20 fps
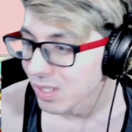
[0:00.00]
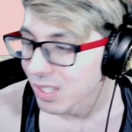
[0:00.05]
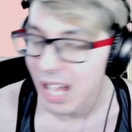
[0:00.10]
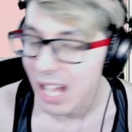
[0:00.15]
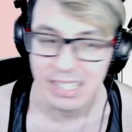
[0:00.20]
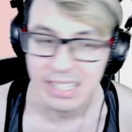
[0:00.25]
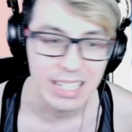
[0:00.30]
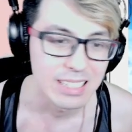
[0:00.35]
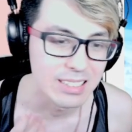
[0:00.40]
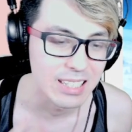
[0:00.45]

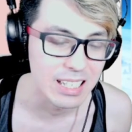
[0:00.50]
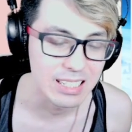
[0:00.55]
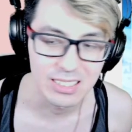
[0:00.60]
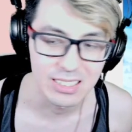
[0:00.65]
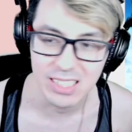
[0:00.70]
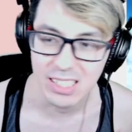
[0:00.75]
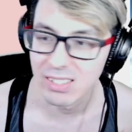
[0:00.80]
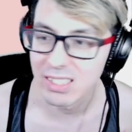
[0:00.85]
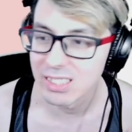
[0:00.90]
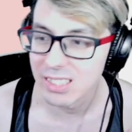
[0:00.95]
I can't test
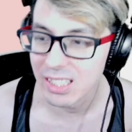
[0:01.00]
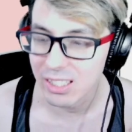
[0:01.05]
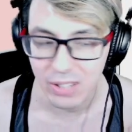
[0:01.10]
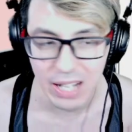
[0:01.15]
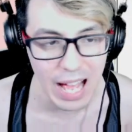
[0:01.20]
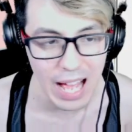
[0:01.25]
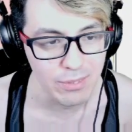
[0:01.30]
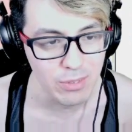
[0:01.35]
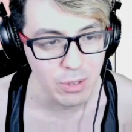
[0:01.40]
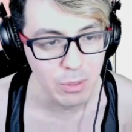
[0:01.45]
Sealess, I don't
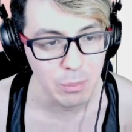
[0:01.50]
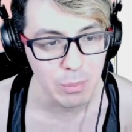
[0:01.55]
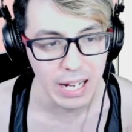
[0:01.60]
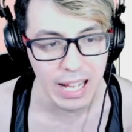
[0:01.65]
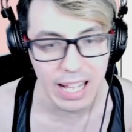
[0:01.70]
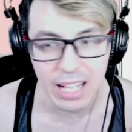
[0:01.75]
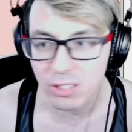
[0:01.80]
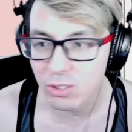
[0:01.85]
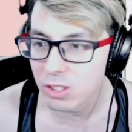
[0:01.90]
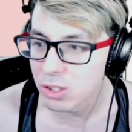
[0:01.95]
have him, but
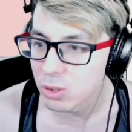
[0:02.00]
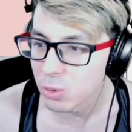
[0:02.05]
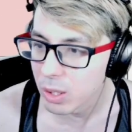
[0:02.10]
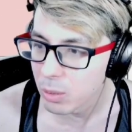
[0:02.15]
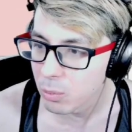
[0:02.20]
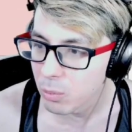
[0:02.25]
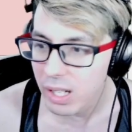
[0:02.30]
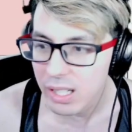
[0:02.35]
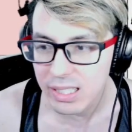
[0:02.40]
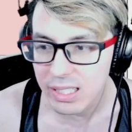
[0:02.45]
Android
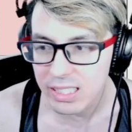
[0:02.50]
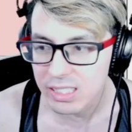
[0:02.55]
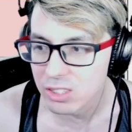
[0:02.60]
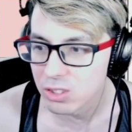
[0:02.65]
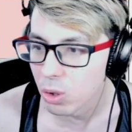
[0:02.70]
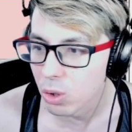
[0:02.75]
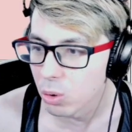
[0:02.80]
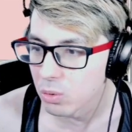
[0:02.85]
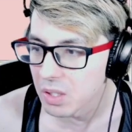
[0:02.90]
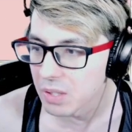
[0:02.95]
21 is
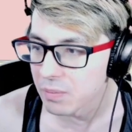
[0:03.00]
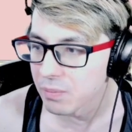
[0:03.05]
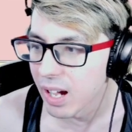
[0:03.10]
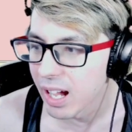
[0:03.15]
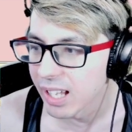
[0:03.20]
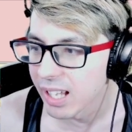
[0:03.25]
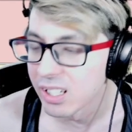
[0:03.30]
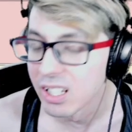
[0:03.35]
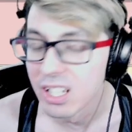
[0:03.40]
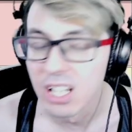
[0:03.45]
totally
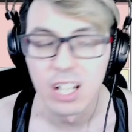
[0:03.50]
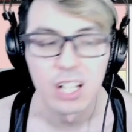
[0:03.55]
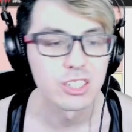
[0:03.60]
fine.